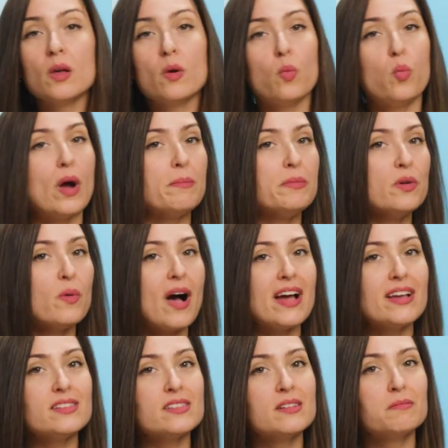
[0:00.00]
web
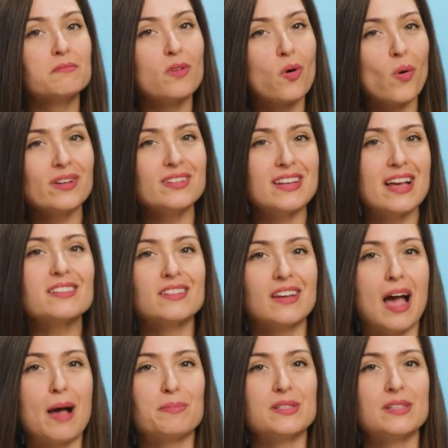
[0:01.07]
UIs, or
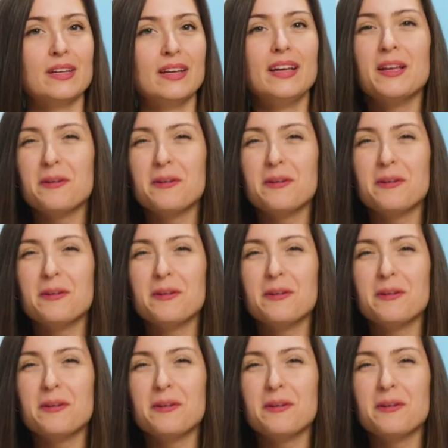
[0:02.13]
desktops,